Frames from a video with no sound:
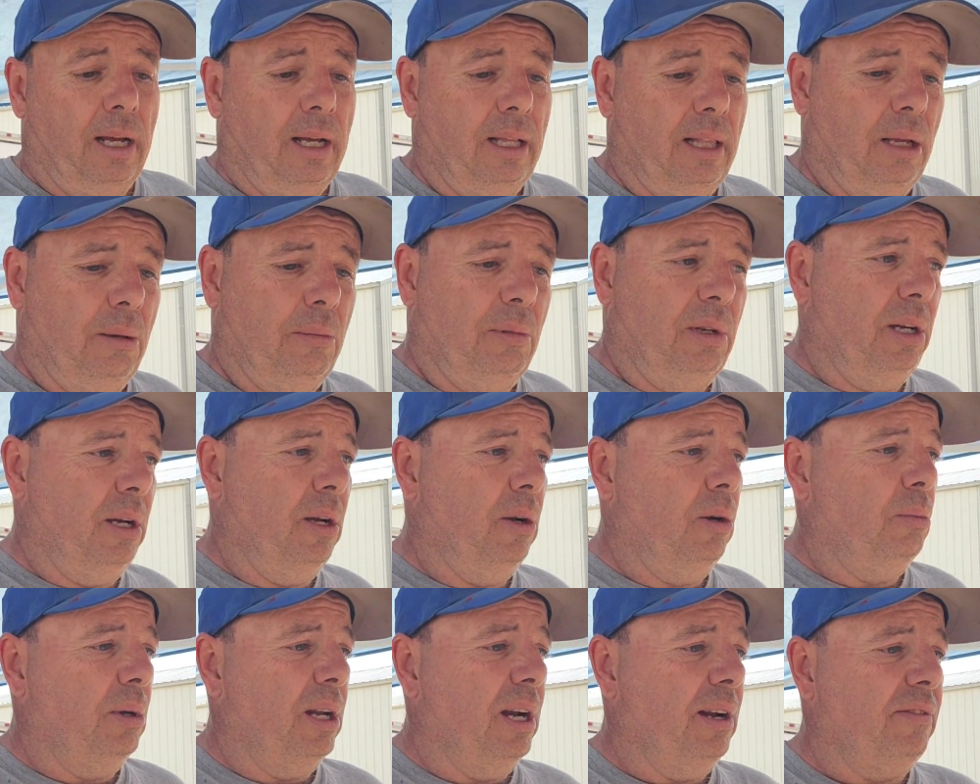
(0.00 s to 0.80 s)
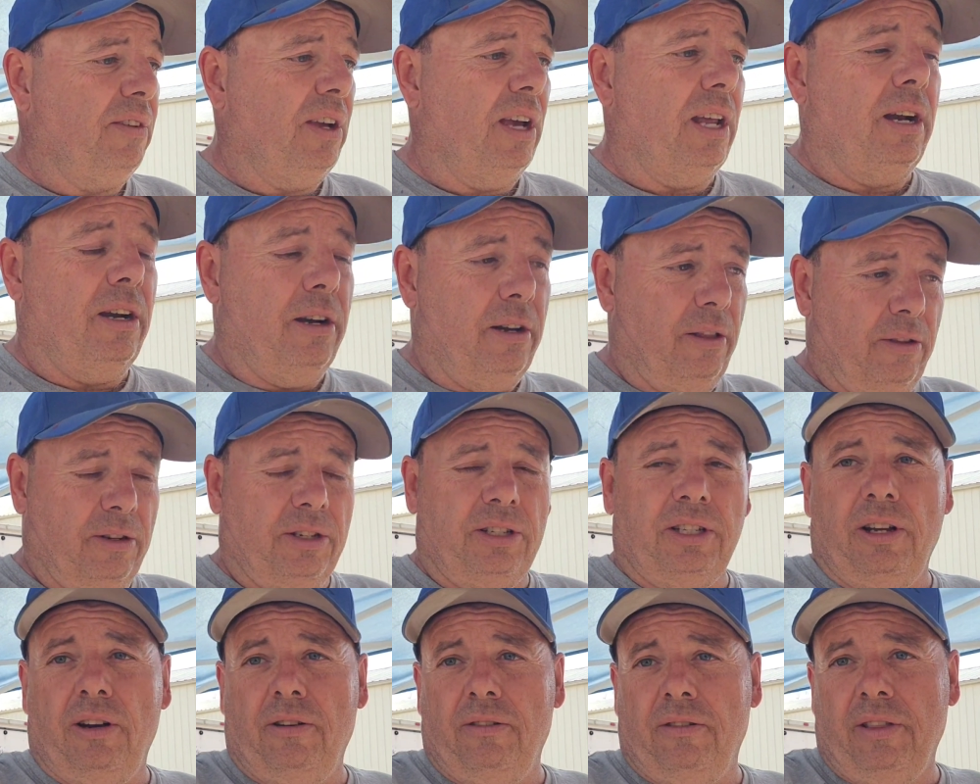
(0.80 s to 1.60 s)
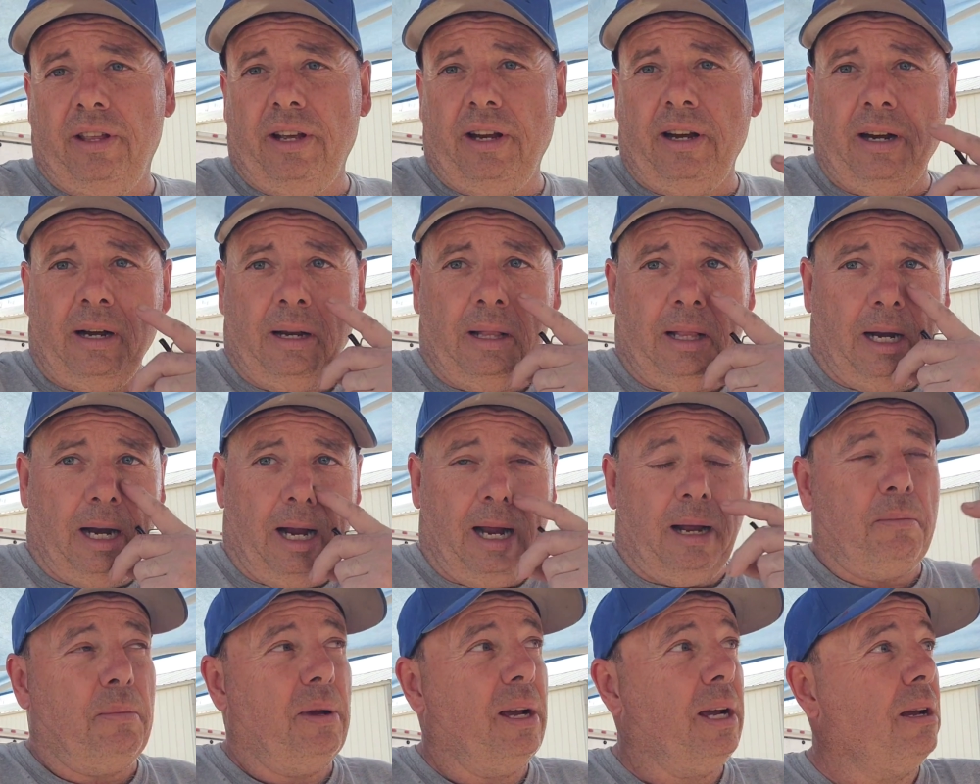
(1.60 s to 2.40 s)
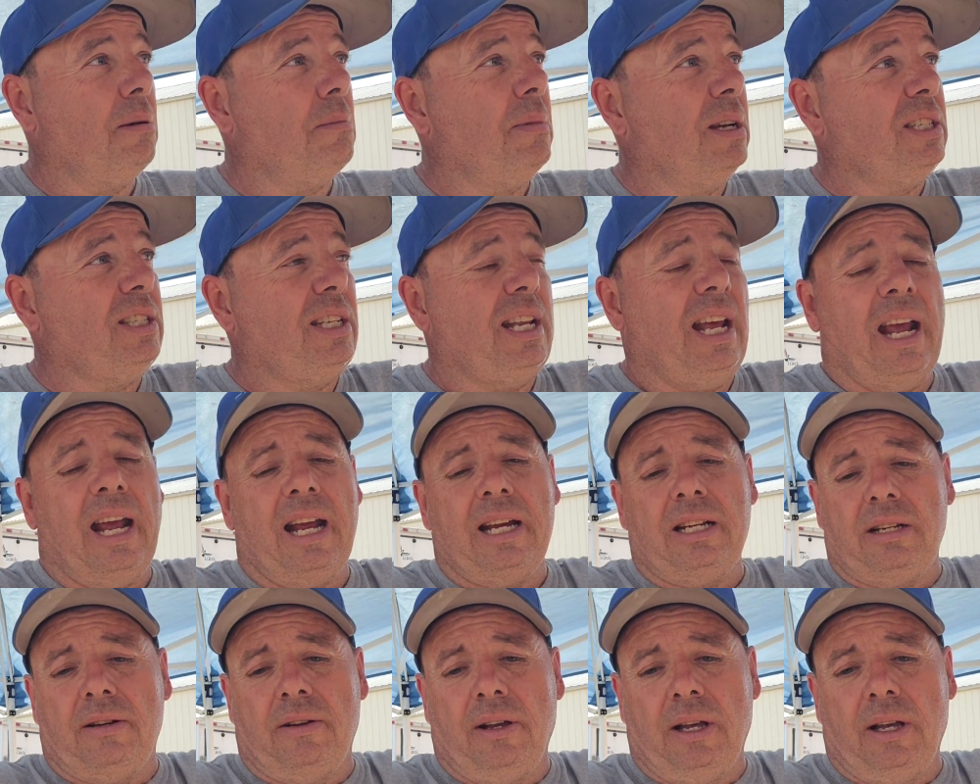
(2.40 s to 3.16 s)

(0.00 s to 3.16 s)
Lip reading: Let me know. But I've got another set over there that I have back in my stash.